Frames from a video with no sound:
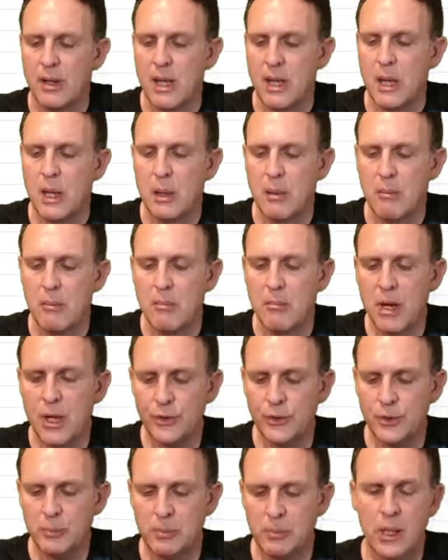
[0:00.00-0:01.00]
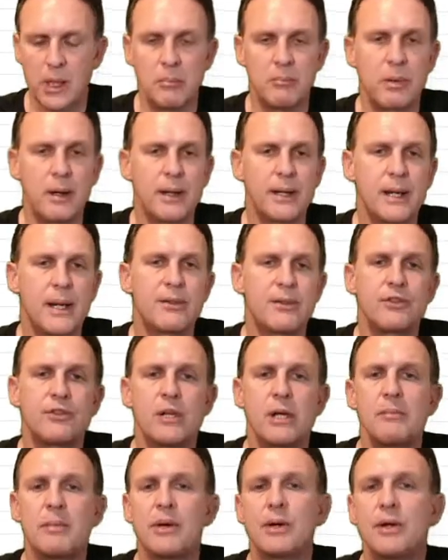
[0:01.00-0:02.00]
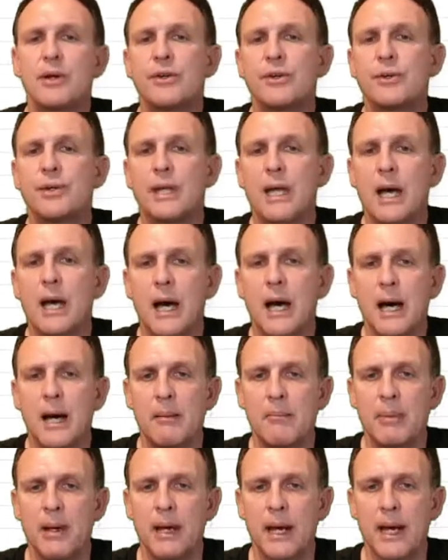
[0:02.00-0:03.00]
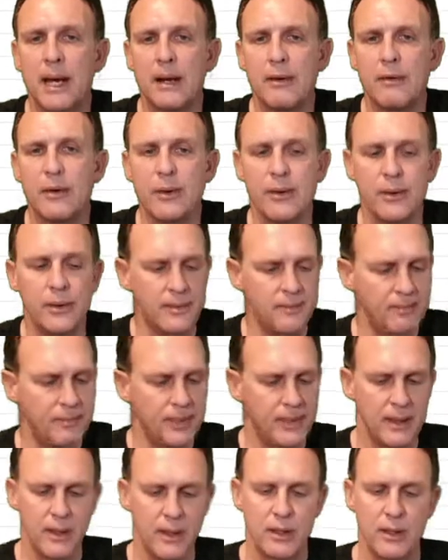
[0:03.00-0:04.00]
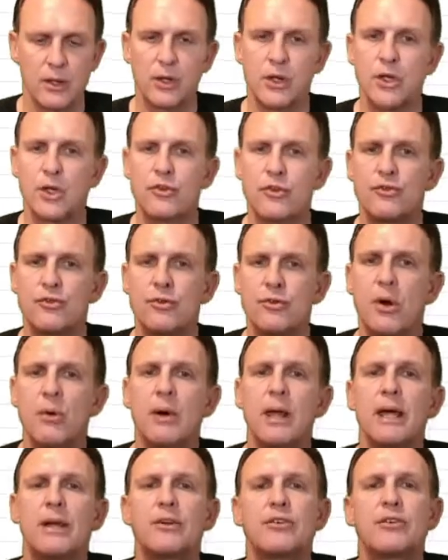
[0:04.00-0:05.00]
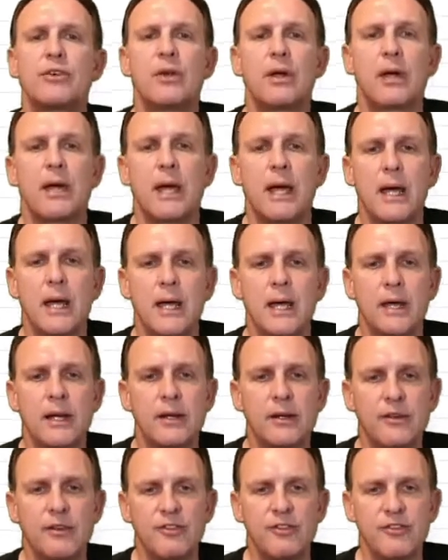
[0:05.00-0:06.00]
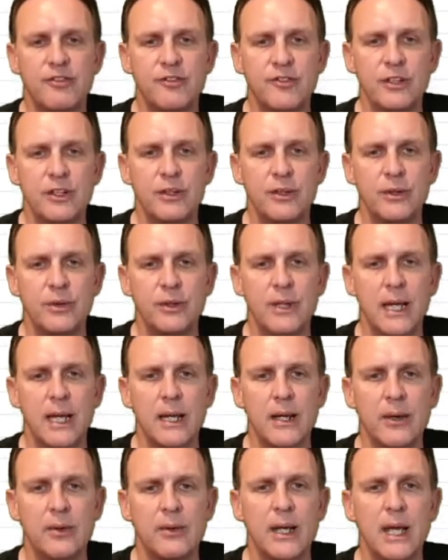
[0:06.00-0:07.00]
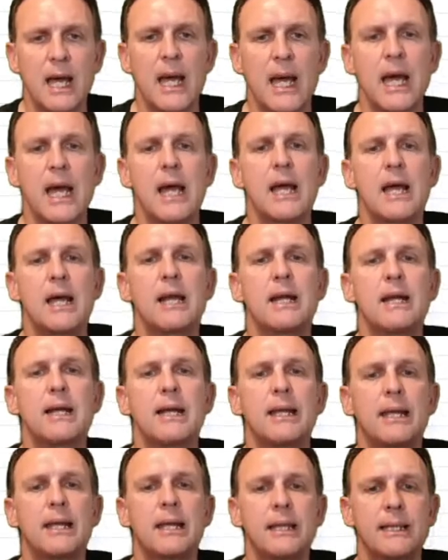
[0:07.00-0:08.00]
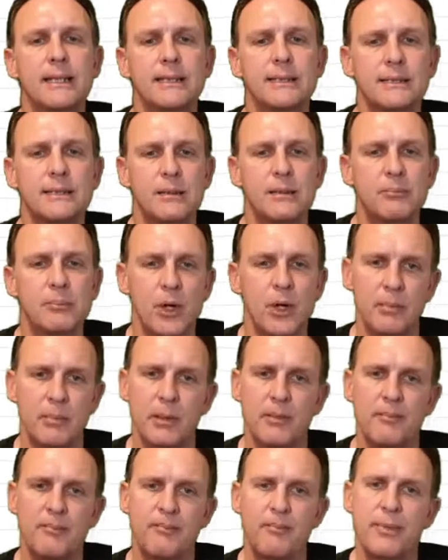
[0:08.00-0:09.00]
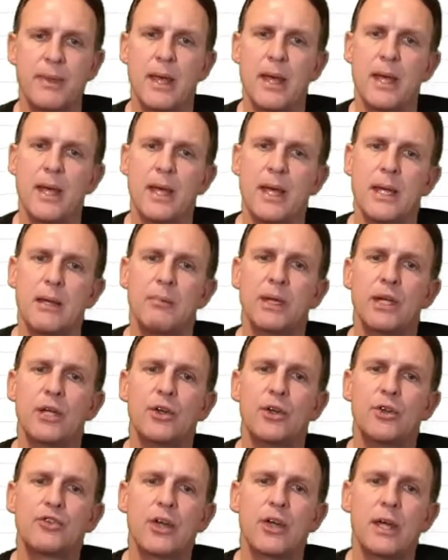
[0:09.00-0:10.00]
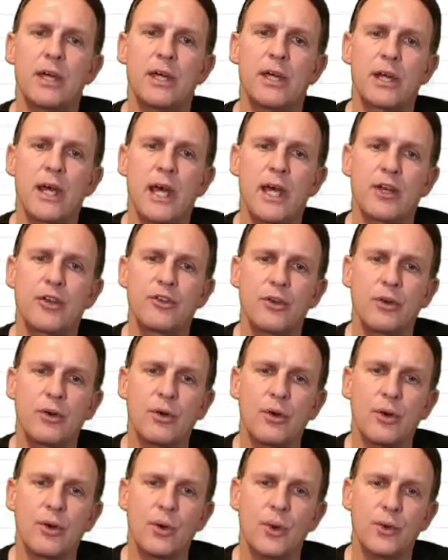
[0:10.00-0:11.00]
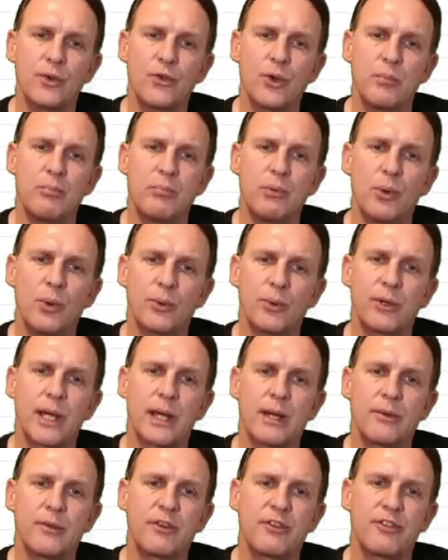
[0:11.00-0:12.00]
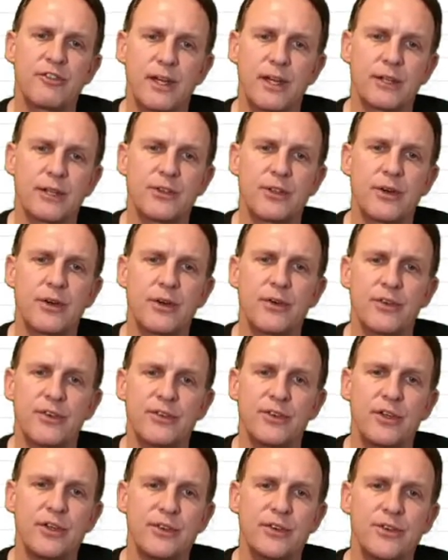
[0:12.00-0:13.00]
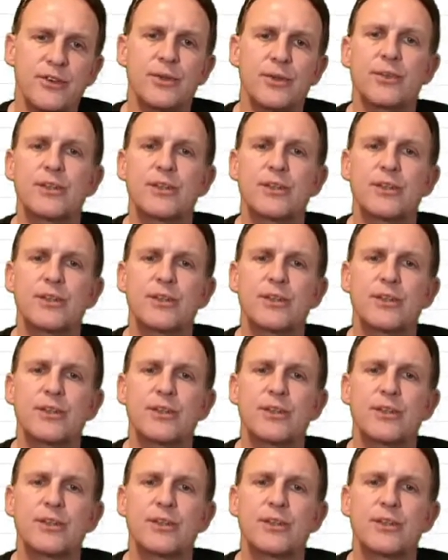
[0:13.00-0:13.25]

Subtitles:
multiplied by, now this time I'm going to do the up arrow, Control Enter and fill down, and here's the problem, because it has also brought down the fact that I referred to the